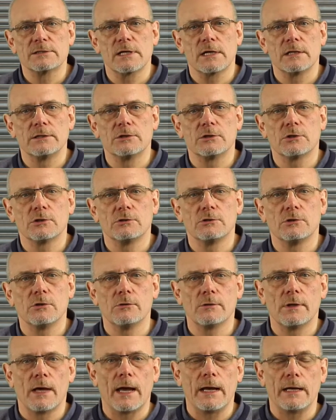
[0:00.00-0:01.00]
and you can
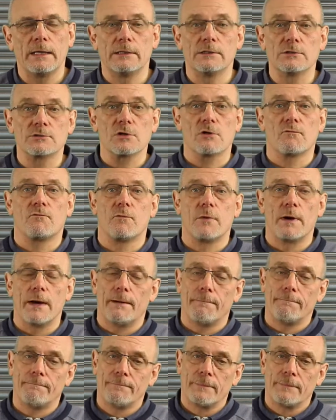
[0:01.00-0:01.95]
do that in the software.